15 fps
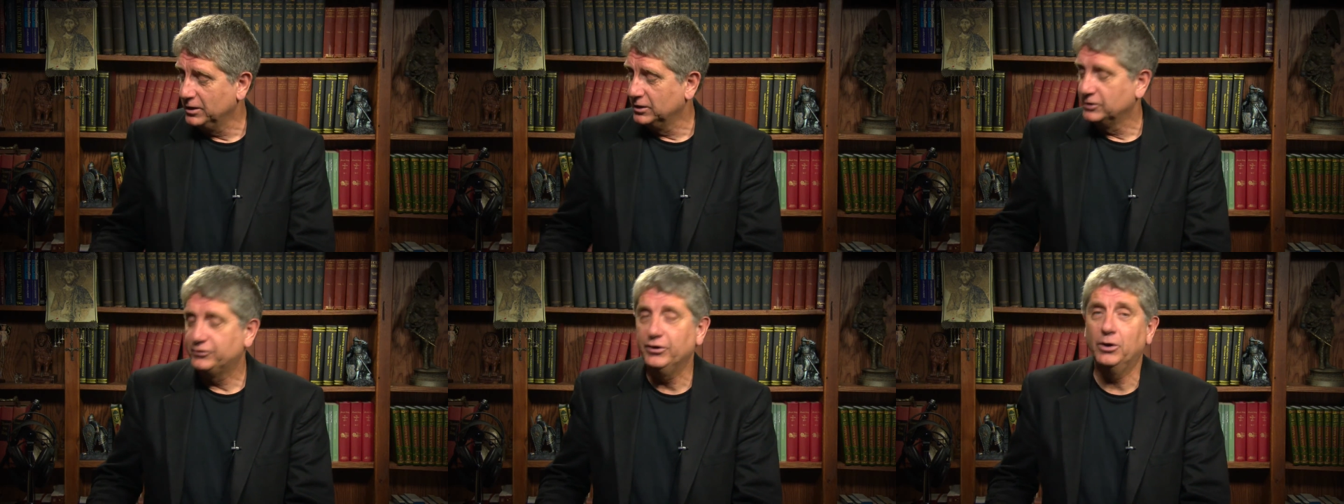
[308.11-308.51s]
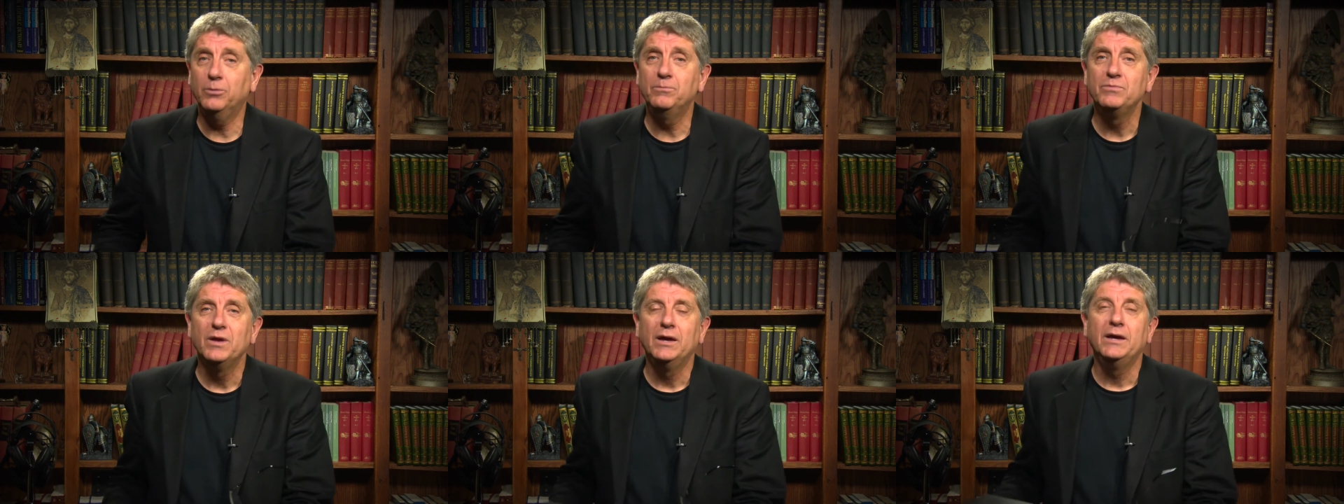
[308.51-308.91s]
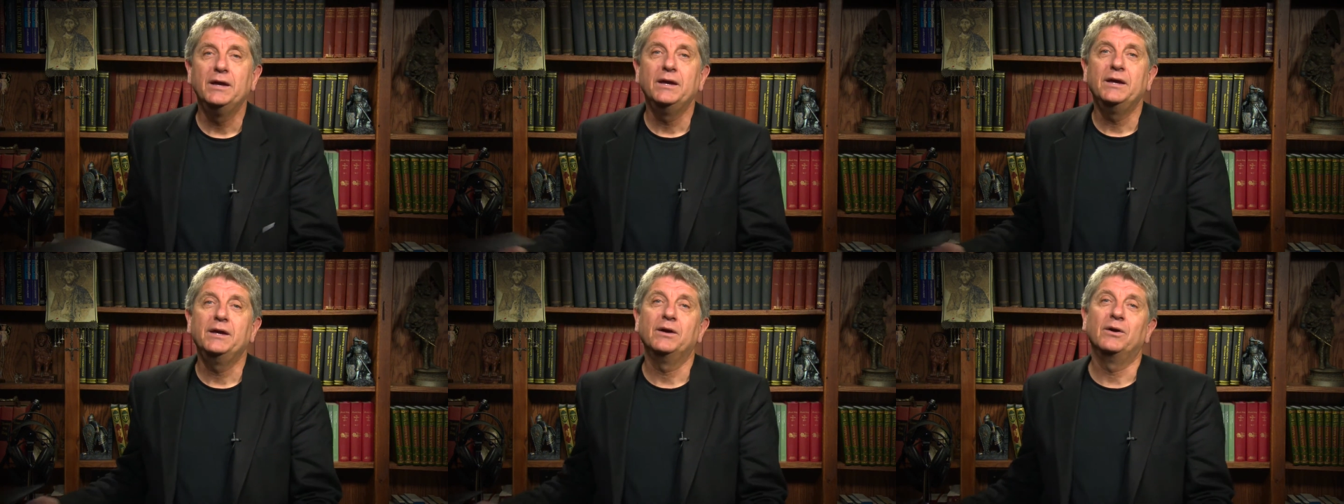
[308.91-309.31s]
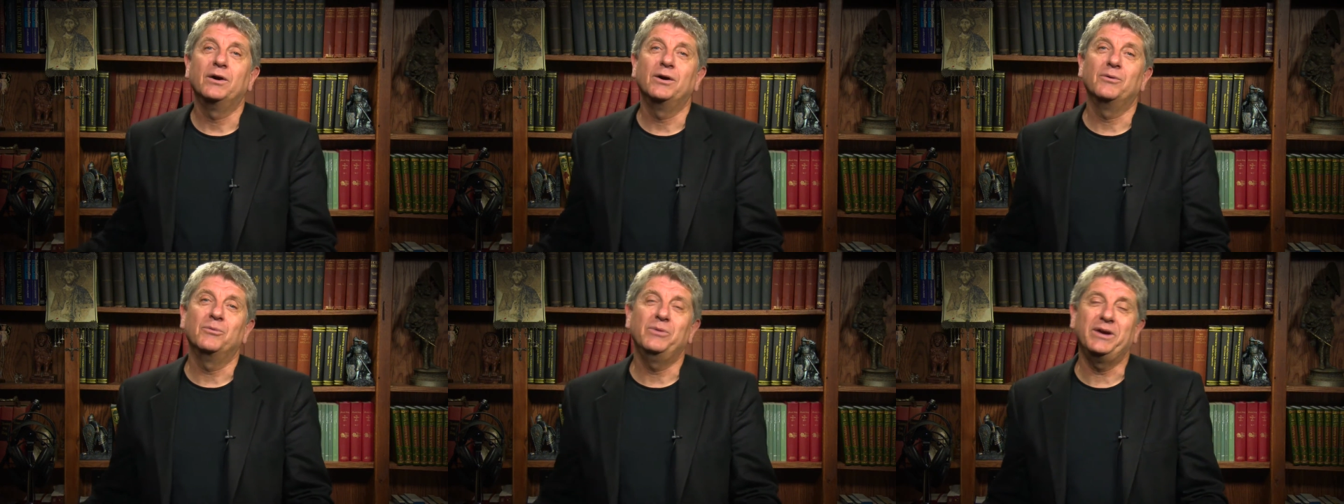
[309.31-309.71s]
So
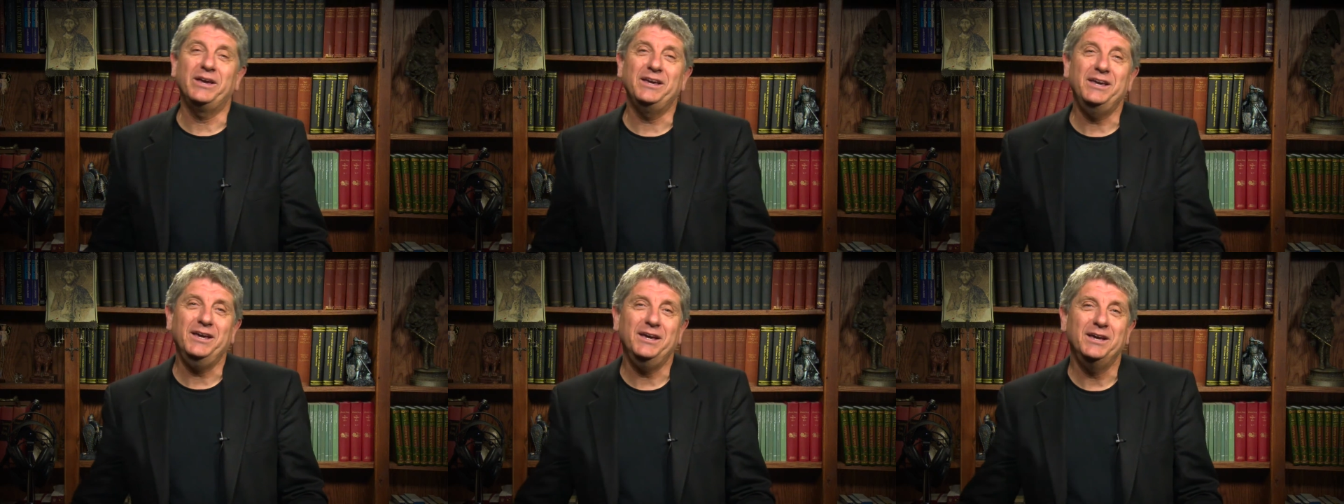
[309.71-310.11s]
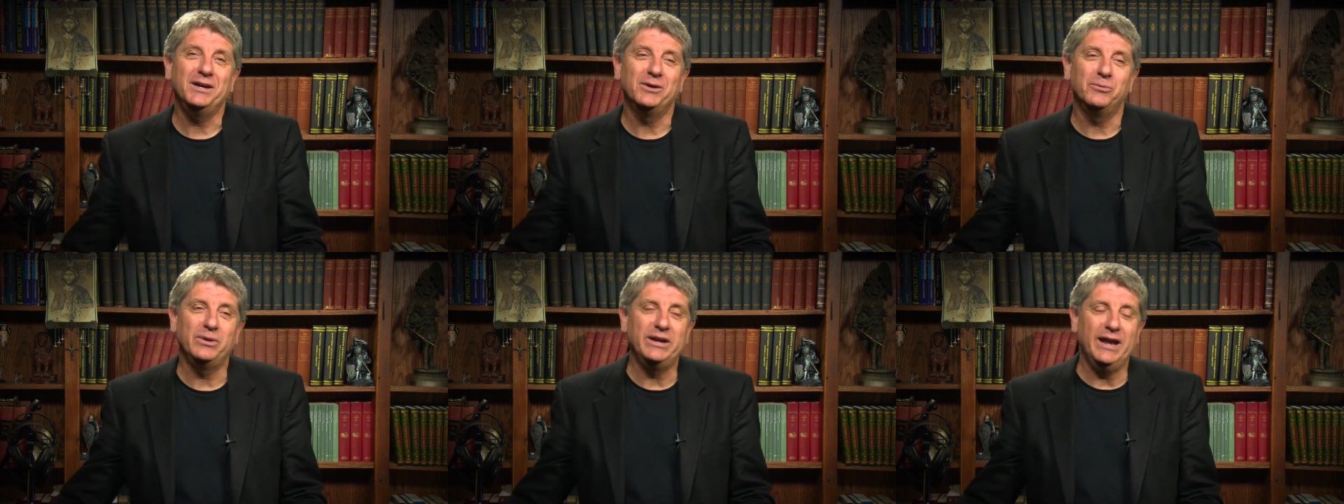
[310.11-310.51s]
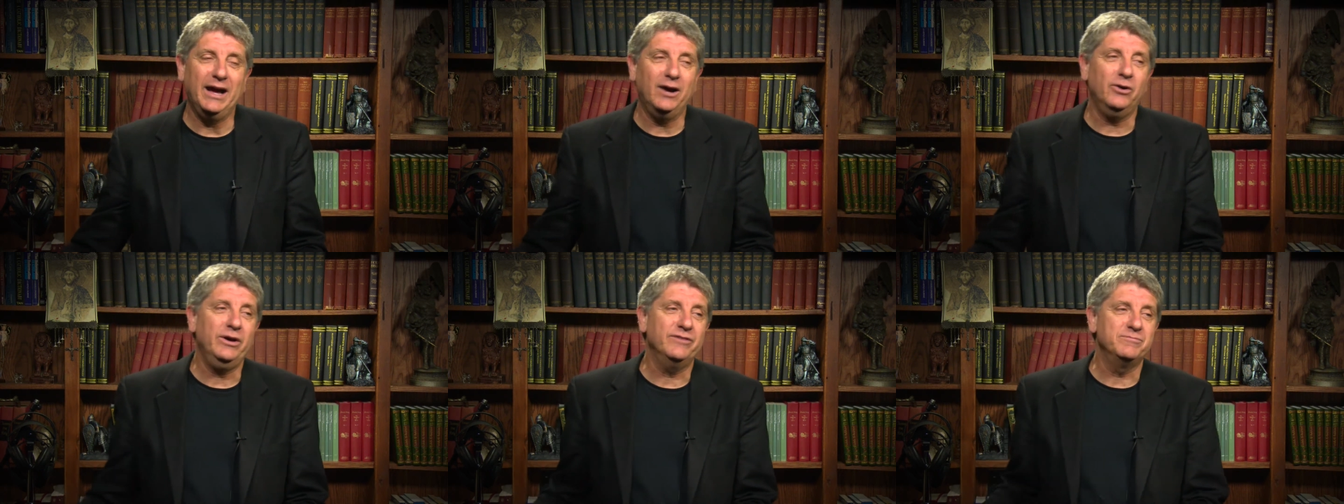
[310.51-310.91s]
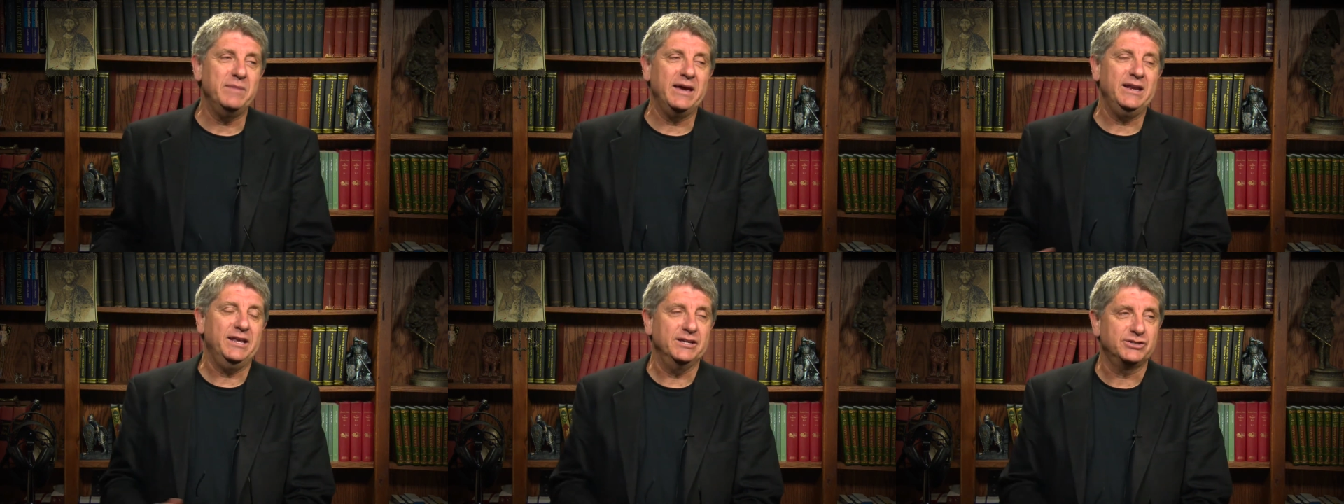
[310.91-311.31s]
we now have
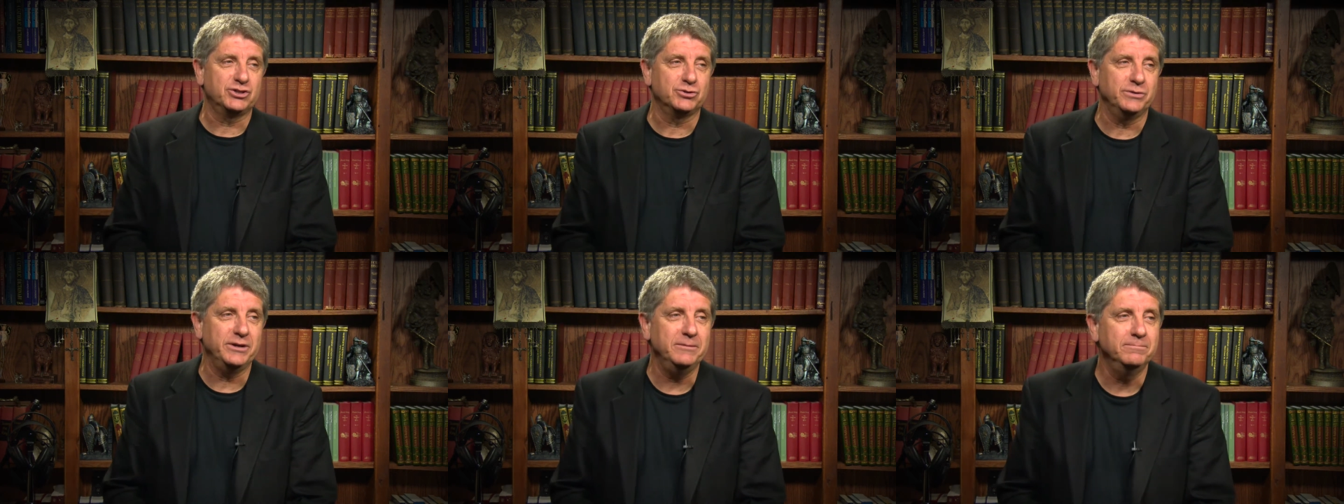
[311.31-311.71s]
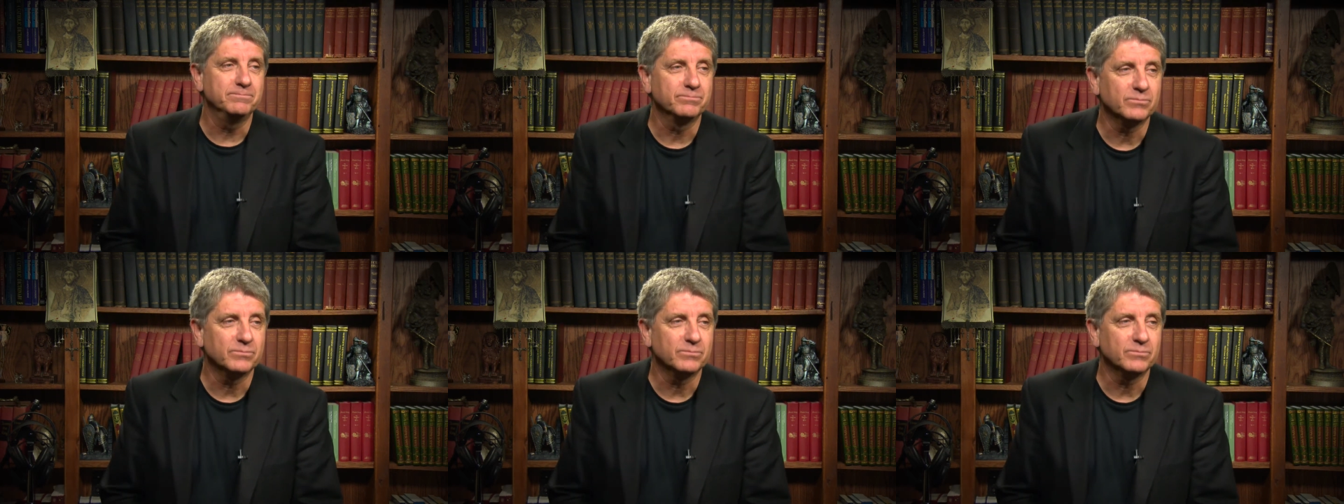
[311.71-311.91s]
made history,